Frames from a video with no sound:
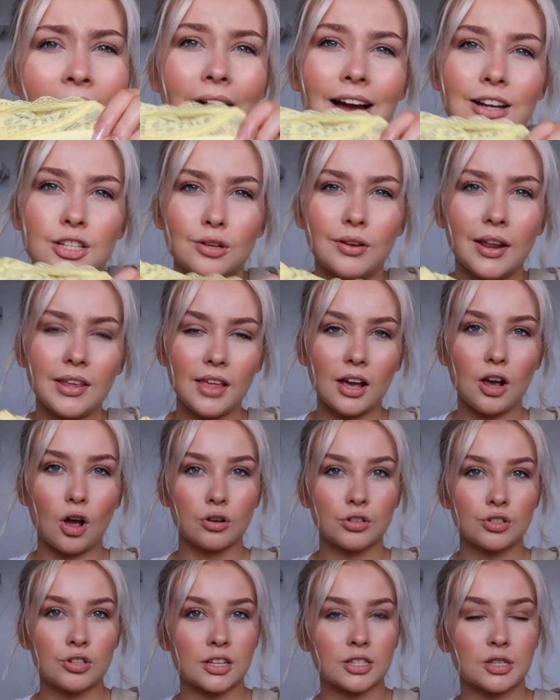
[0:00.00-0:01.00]
I do like that
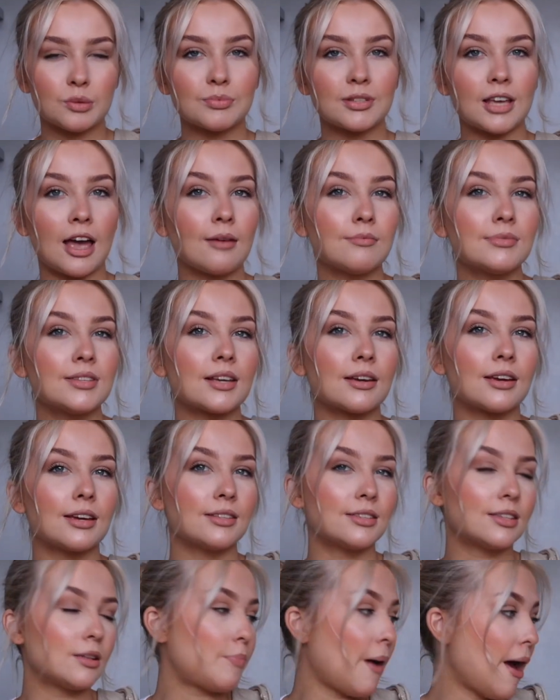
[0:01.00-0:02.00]
contrast sometimes
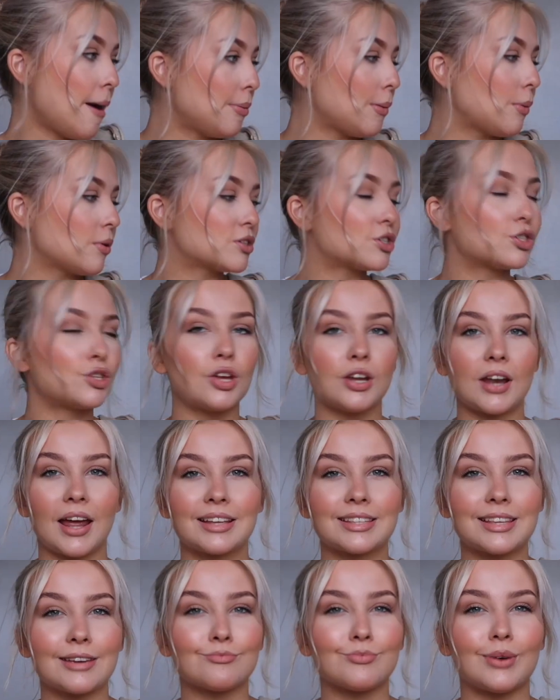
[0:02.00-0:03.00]
because the purple one's so
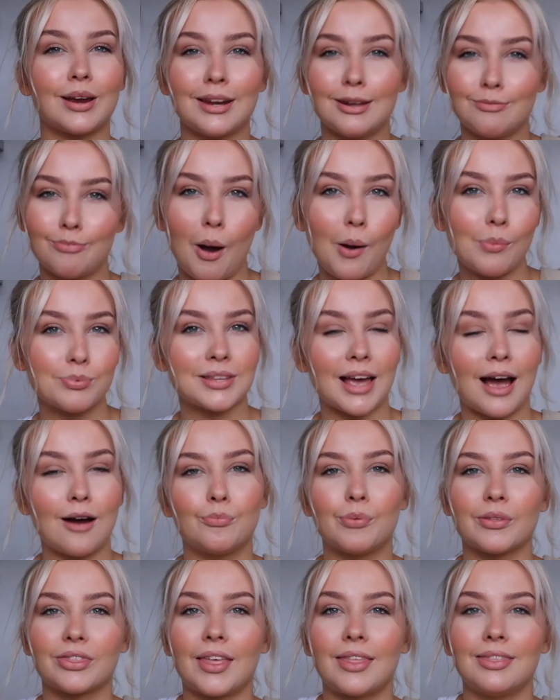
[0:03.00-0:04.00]
nice it really pops
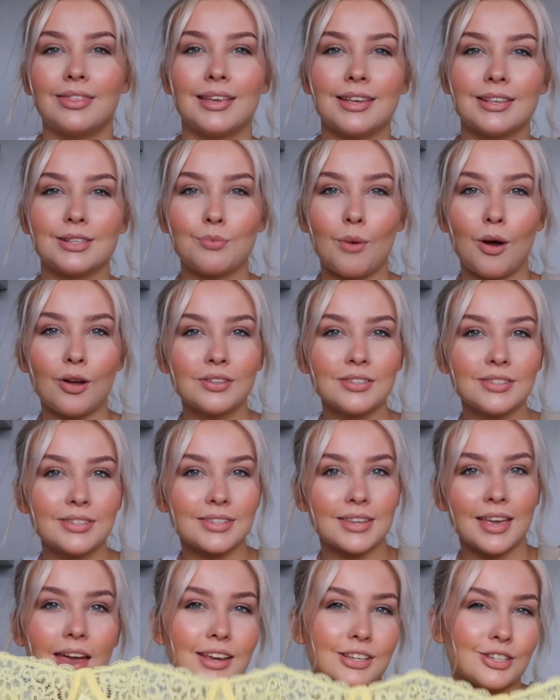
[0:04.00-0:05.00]
out but then these
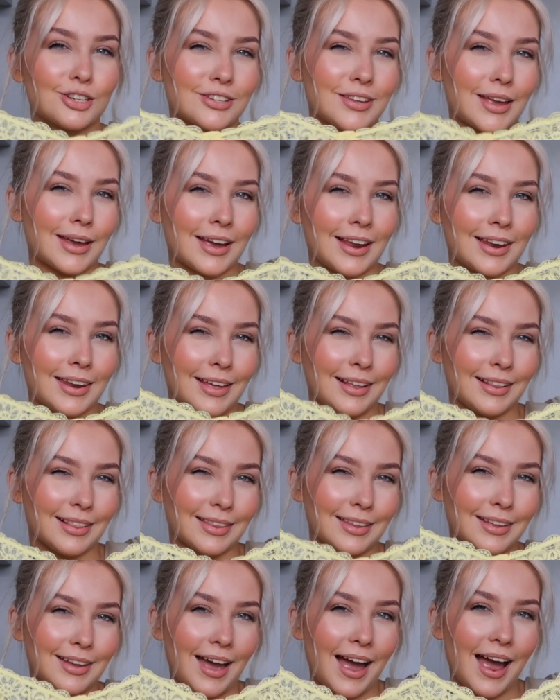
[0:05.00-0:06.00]
ones it's just like a
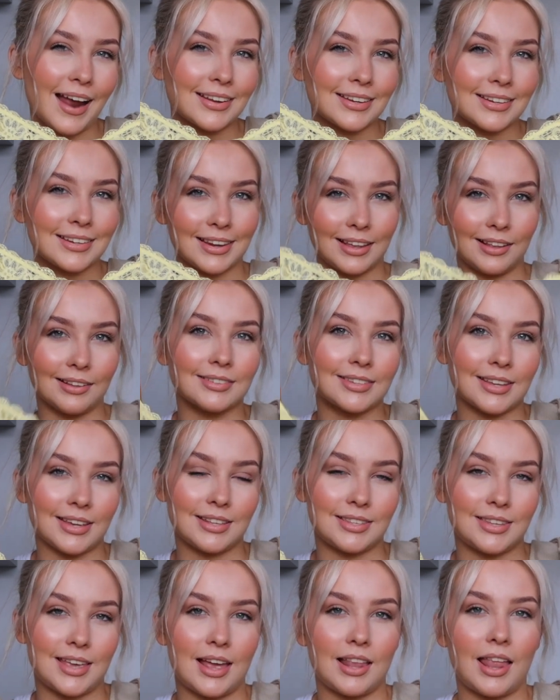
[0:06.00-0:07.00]
little added little
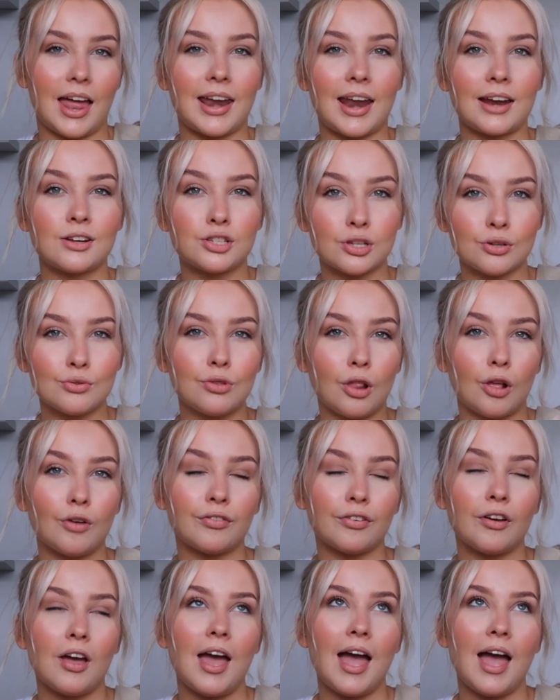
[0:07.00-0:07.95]
detail and I do love